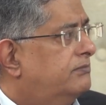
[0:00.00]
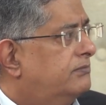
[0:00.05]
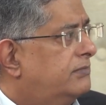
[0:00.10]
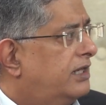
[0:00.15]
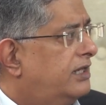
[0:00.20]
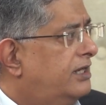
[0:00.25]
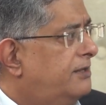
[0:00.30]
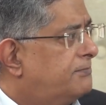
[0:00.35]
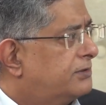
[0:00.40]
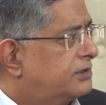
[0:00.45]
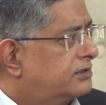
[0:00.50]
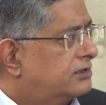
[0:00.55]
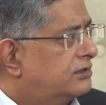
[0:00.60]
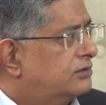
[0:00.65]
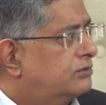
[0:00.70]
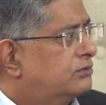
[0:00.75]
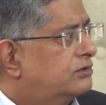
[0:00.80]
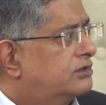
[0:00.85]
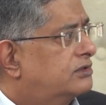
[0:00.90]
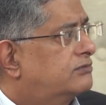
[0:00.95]
any person
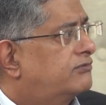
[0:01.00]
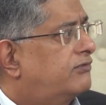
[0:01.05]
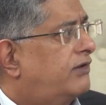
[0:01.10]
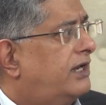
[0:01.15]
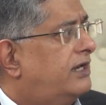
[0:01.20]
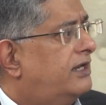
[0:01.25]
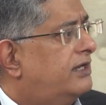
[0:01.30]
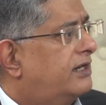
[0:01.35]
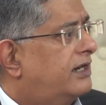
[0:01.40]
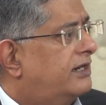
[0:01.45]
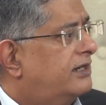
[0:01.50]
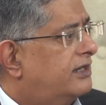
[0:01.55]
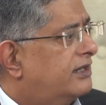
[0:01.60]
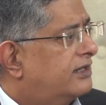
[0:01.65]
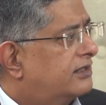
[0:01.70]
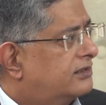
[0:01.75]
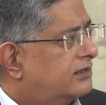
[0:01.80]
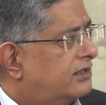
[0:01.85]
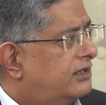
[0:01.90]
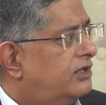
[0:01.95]
who is filing
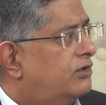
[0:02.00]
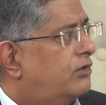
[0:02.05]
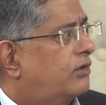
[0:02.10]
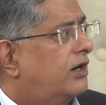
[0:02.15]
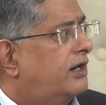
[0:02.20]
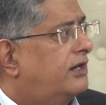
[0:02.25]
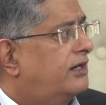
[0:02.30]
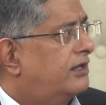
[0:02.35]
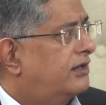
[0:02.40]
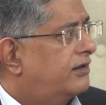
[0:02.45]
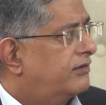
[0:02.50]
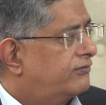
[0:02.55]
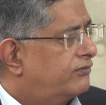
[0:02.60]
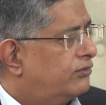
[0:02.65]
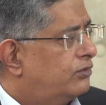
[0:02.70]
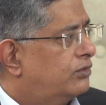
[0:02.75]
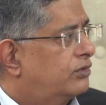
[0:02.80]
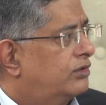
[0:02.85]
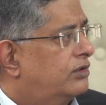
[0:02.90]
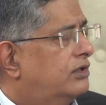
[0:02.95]
ITR 3 or ITR
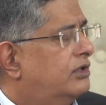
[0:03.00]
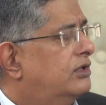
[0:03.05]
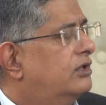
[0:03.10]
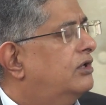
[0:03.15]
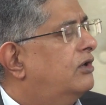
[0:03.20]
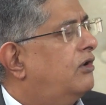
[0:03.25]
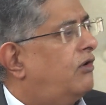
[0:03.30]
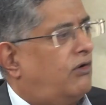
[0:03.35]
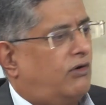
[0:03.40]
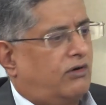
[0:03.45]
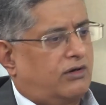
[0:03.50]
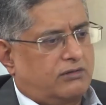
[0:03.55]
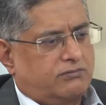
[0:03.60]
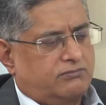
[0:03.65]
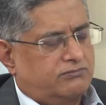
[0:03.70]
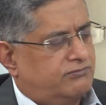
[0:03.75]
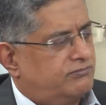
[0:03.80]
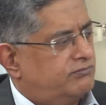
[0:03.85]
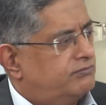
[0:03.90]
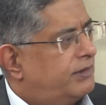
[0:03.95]
4 or
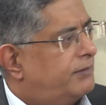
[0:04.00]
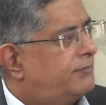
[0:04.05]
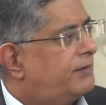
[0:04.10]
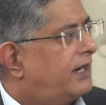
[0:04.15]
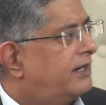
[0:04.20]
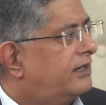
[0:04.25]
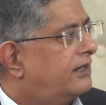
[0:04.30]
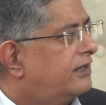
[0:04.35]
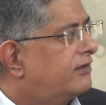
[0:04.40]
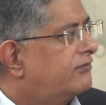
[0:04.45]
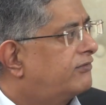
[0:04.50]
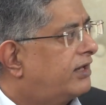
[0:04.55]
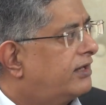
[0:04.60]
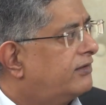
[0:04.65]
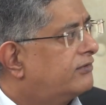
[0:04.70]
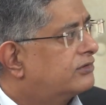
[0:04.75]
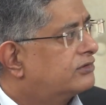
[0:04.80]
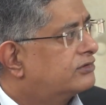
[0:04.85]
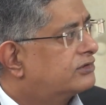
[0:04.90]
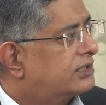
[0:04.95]
maybe ITR
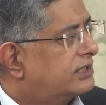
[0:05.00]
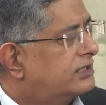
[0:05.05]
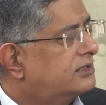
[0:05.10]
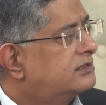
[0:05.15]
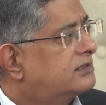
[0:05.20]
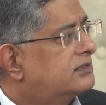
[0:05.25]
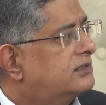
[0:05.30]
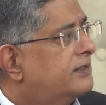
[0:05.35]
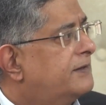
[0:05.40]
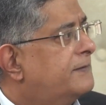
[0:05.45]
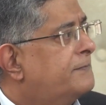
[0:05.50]
5 and 6,